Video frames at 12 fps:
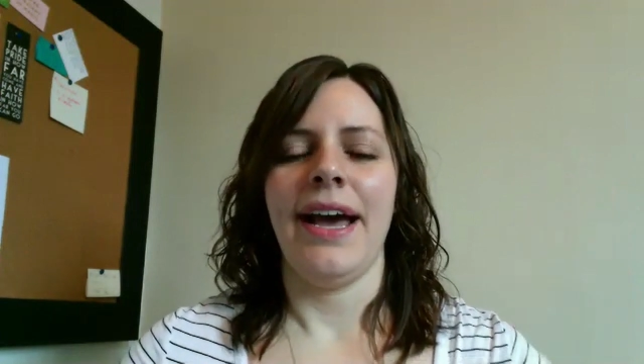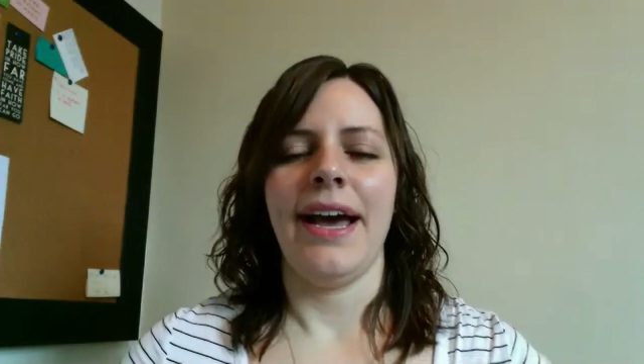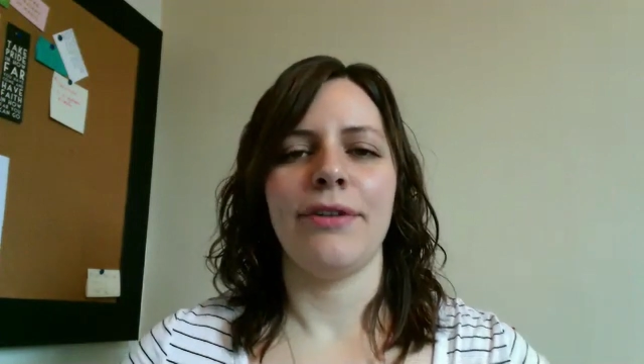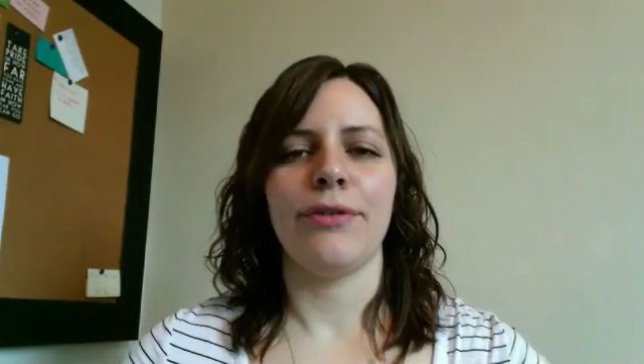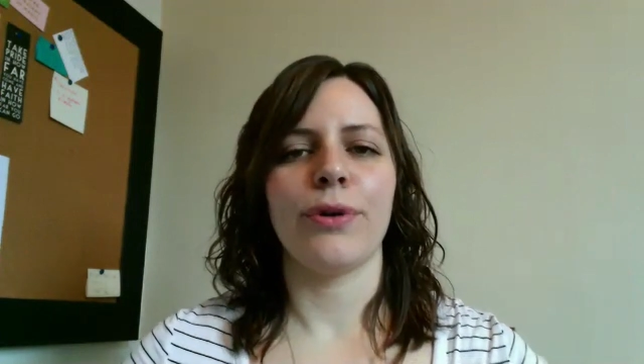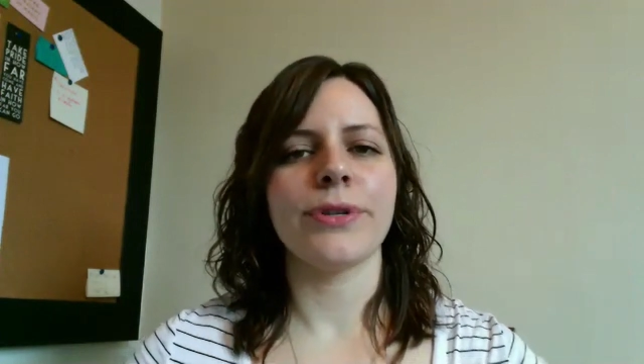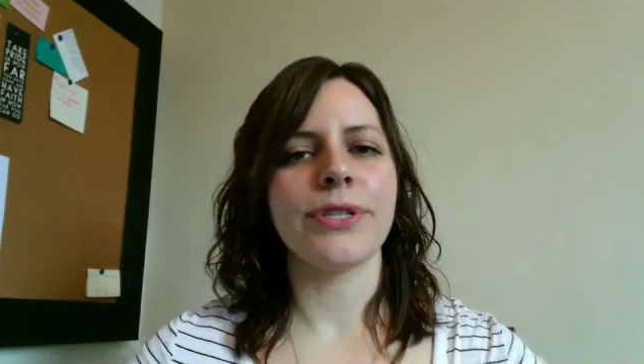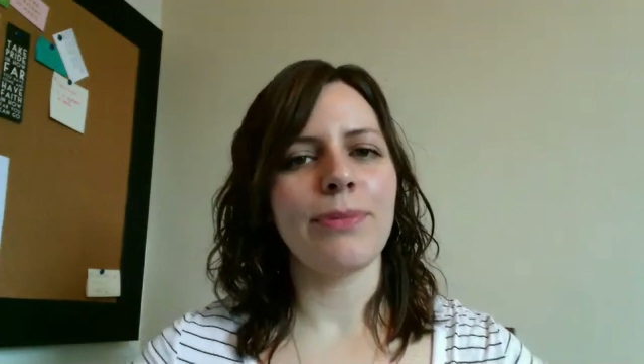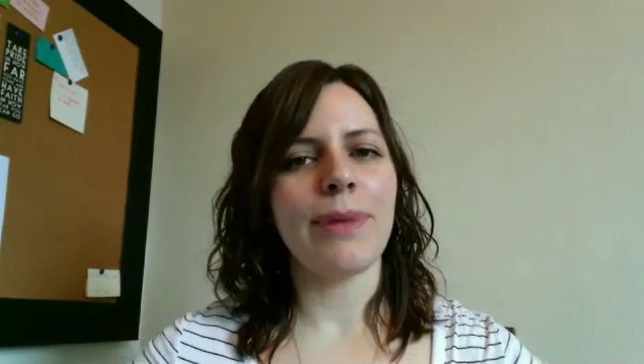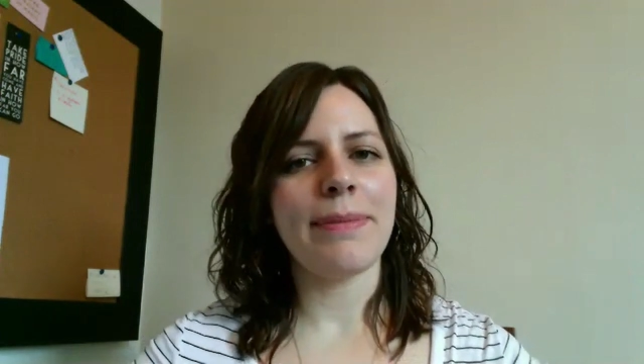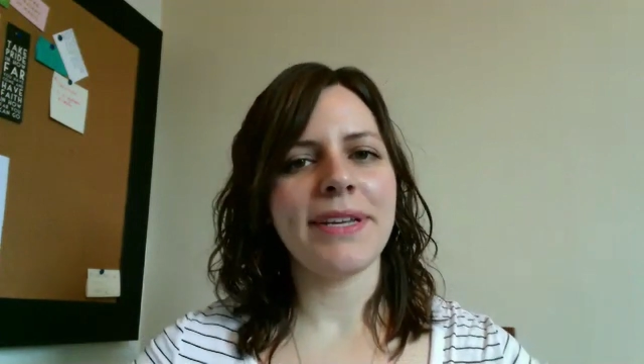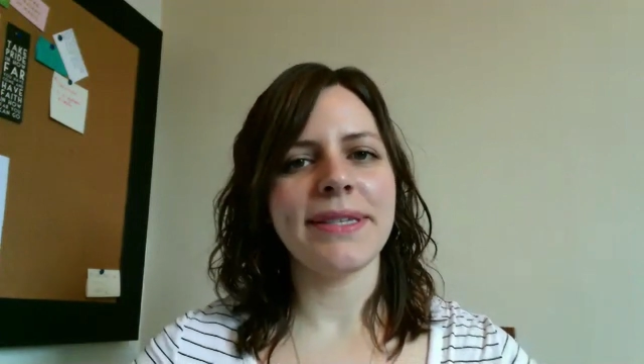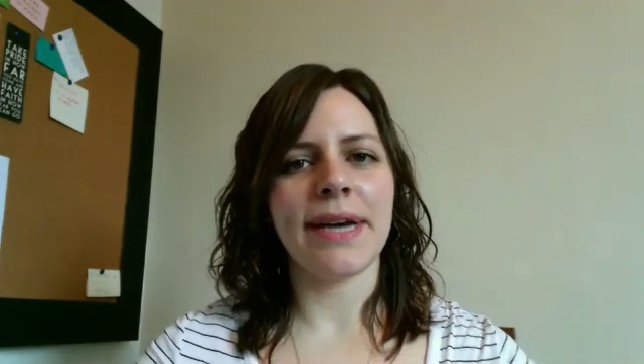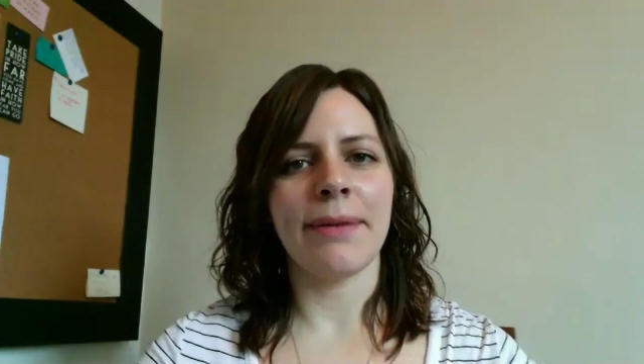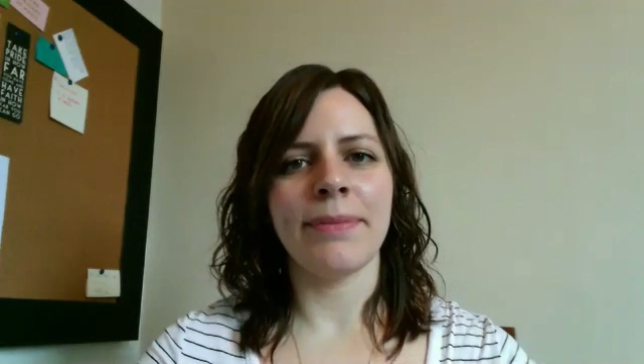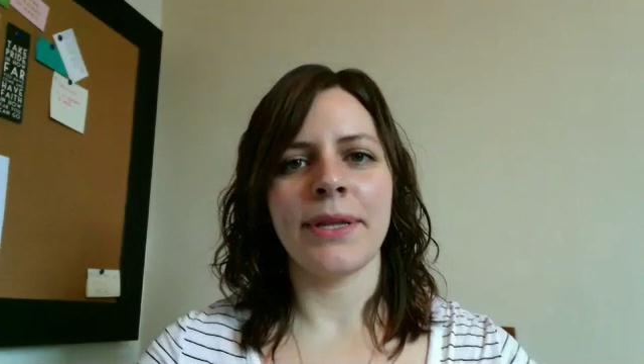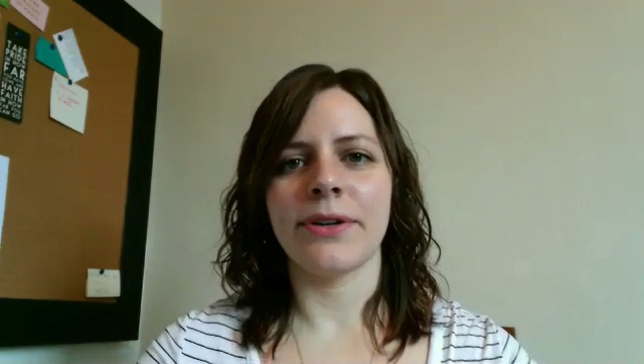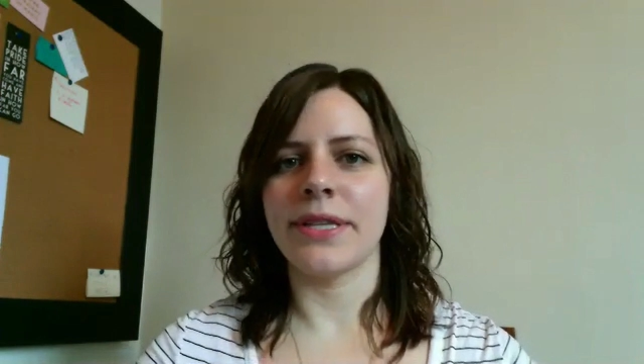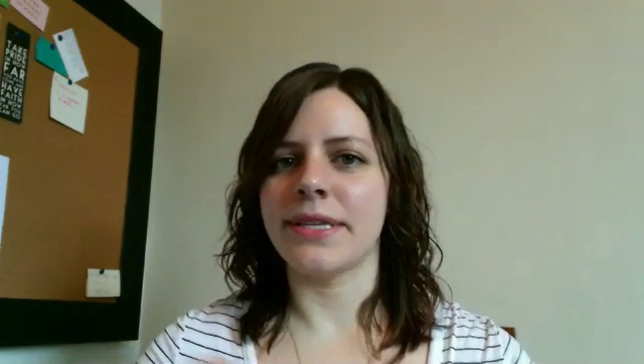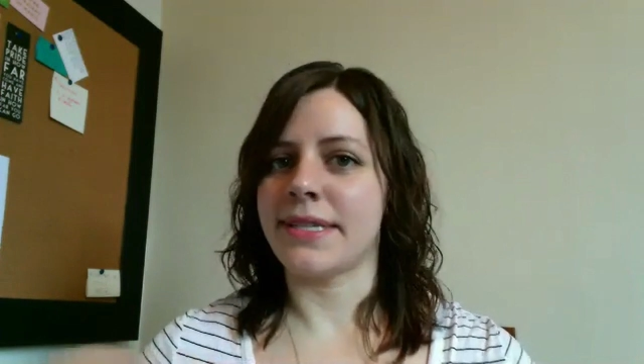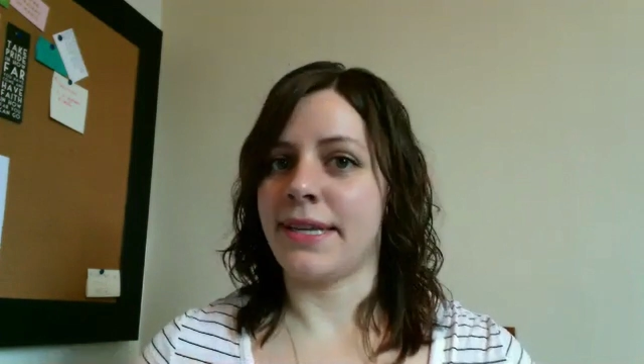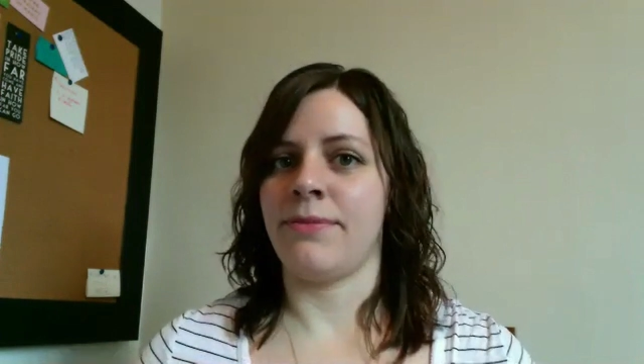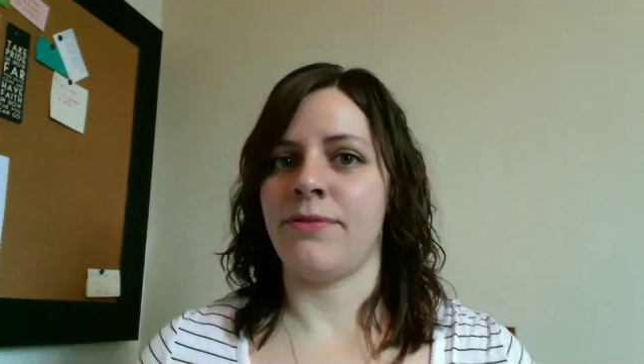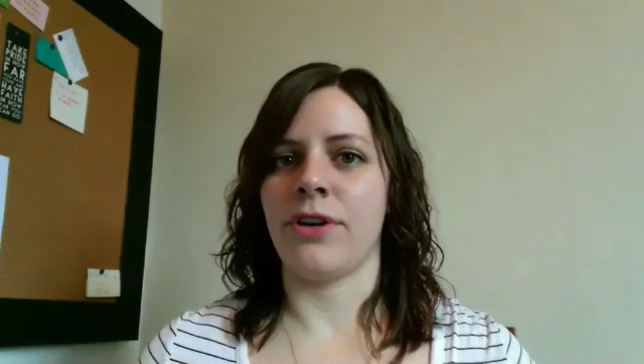And of course, there may be some that are the
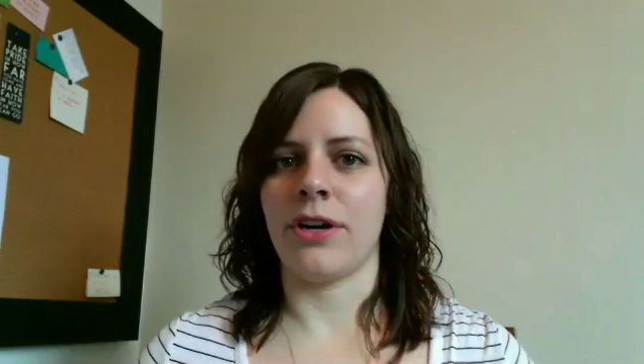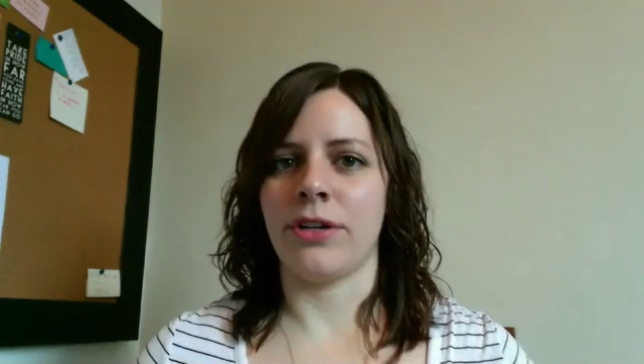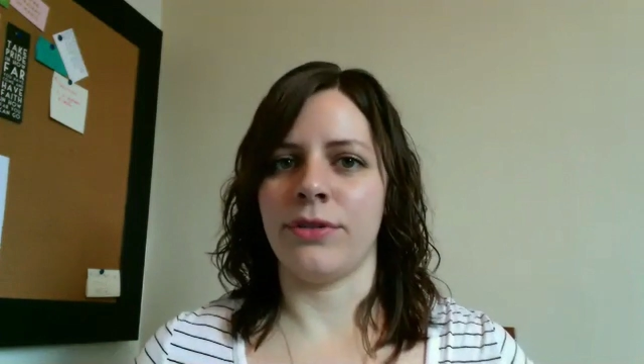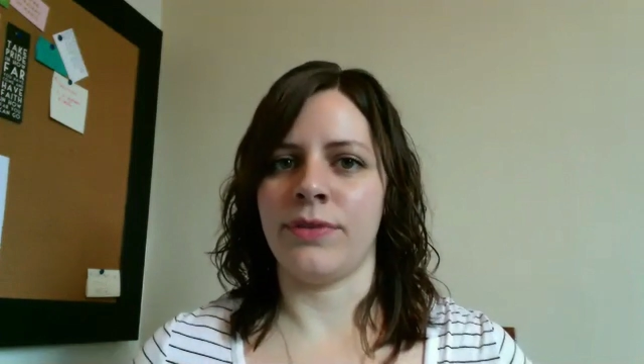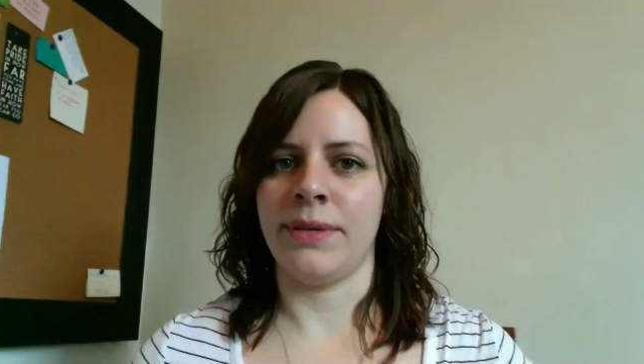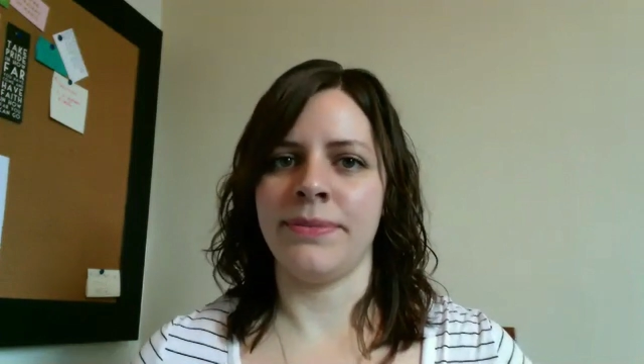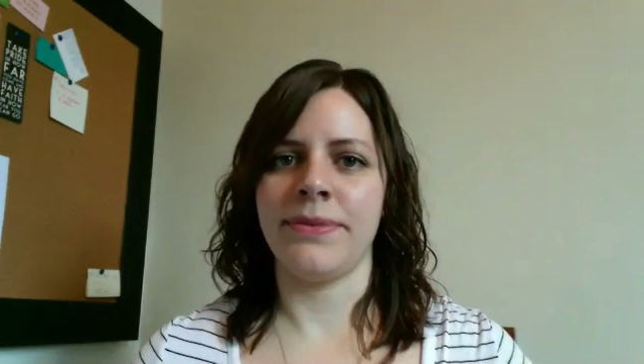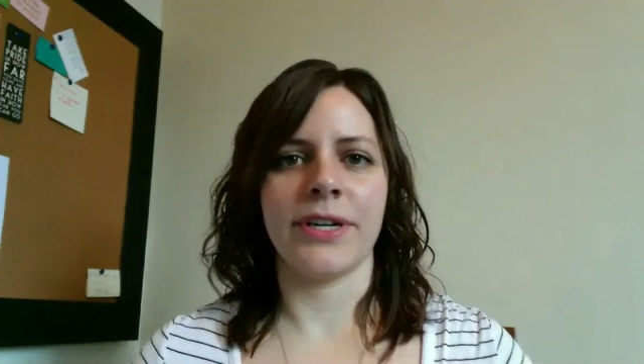same for all of them.